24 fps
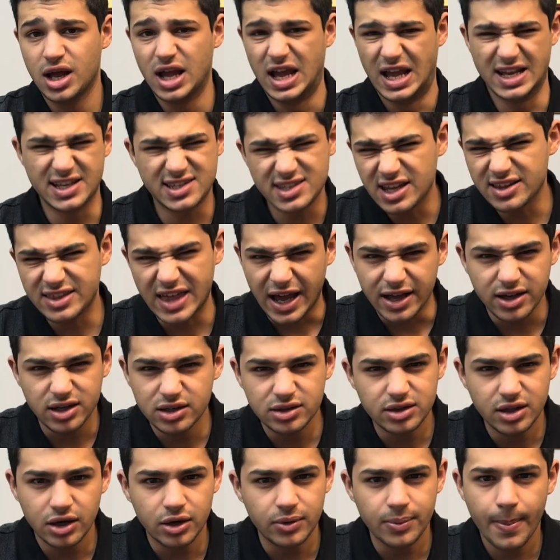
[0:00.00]
It's not that good
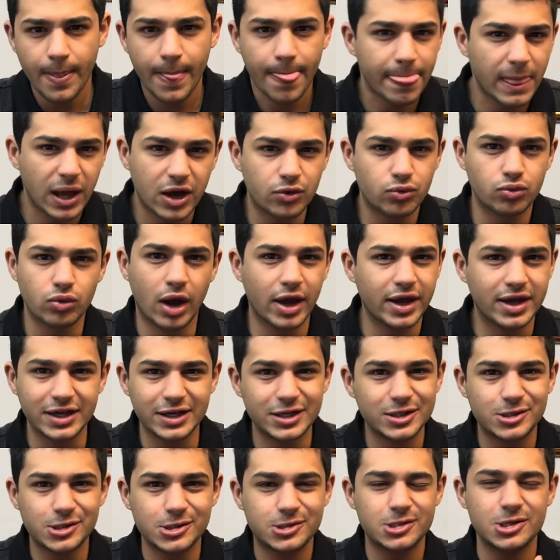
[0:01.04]
though. Like
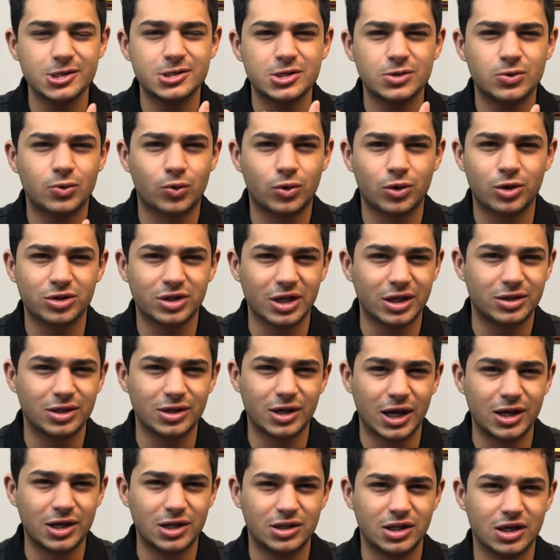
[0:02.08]
this isn't worth, I think,
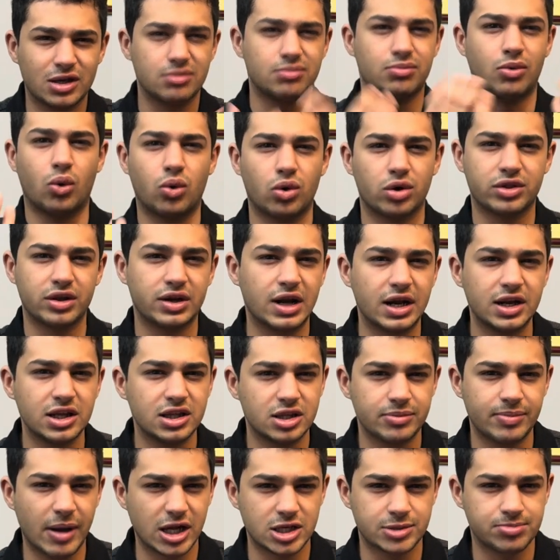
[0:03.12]
anything more than any of
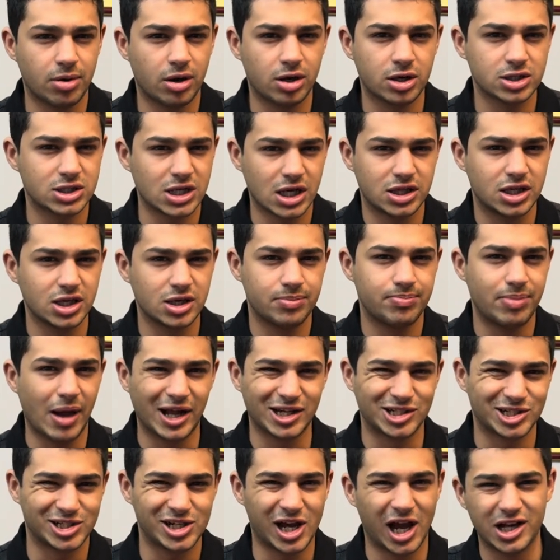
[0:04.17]
the batch products. I think
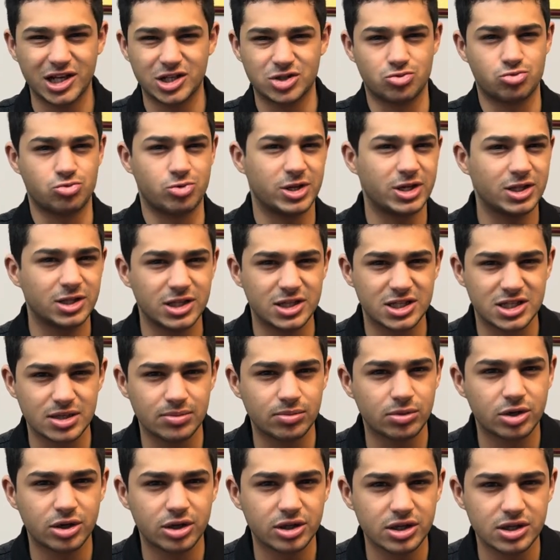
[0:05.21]
batch 9 is really
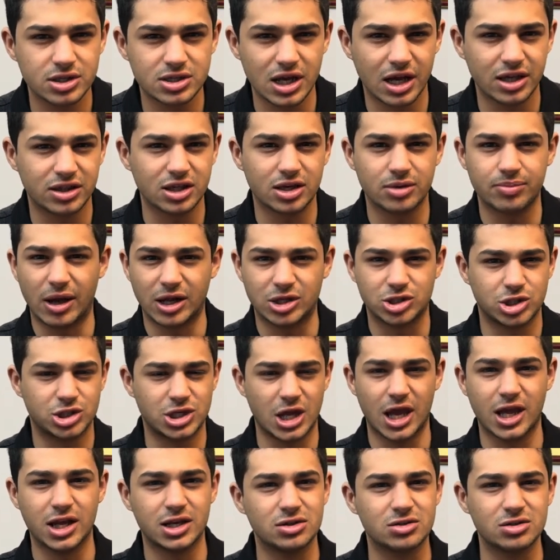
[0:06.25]
similar to this. I think batch
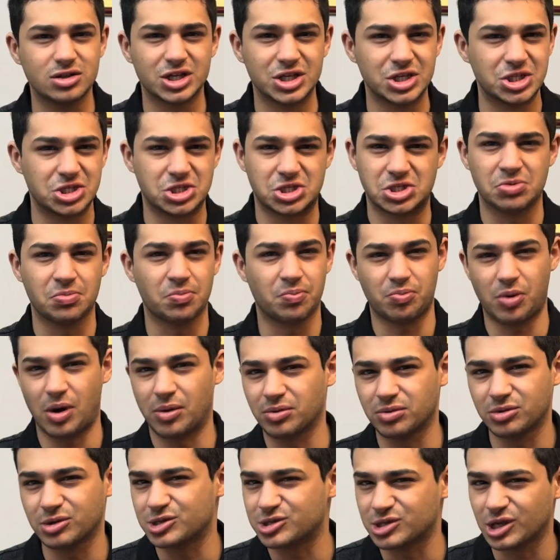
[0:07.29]
10 is
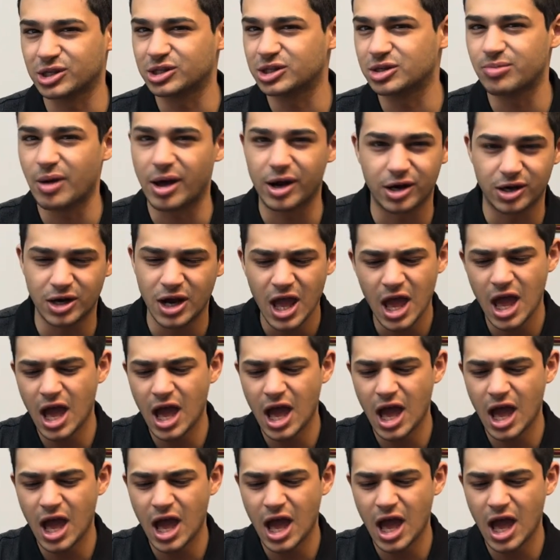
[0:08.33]
probably slightly better.